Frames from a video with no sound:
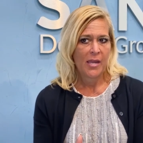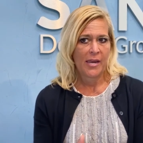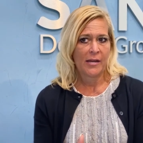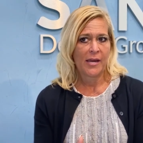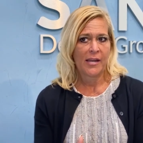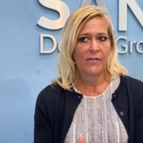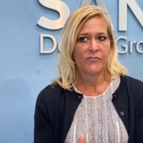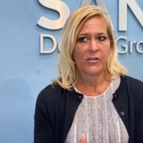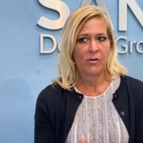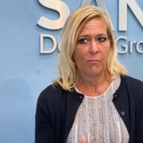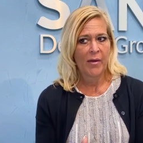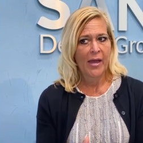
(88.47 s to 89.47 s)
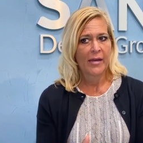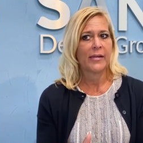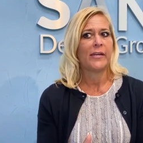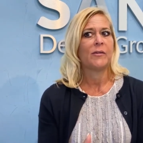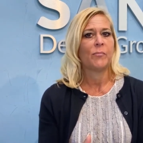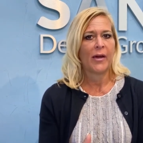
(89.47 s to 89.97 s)
And I'd have to come
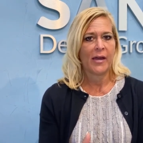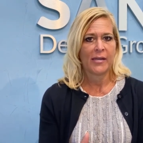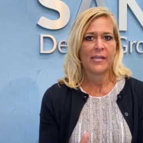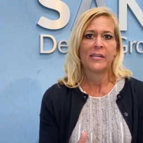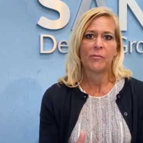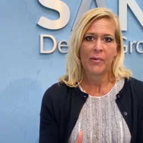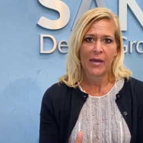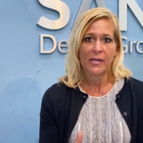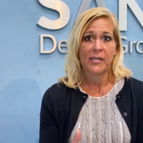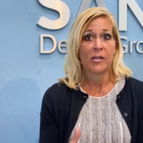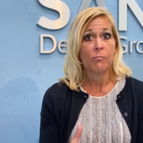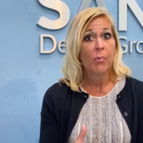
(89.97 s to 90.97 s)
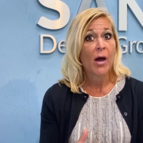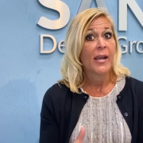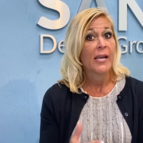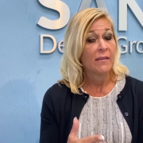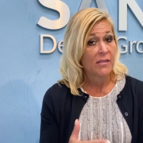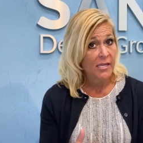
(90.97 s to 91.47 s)
back in and back in and back in.
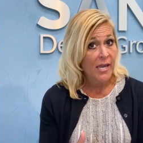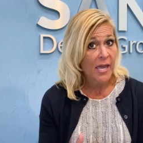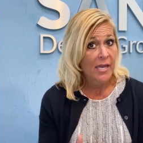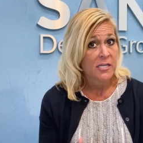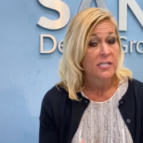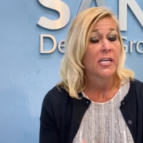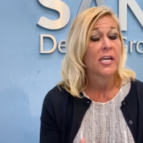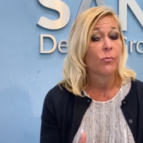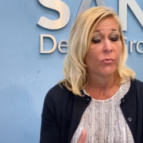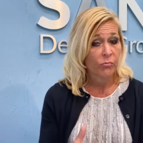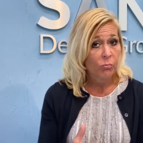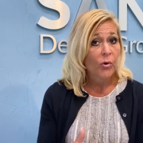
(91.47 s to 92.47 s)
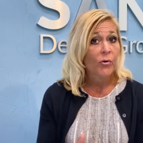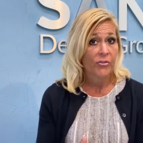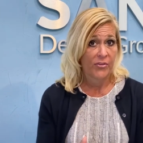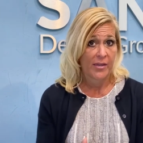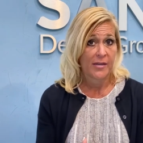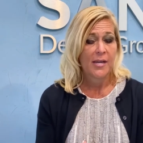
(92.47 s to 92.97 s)
But in the end, it was
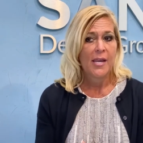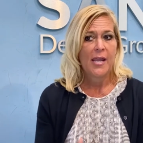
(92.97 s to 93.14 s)
worth it.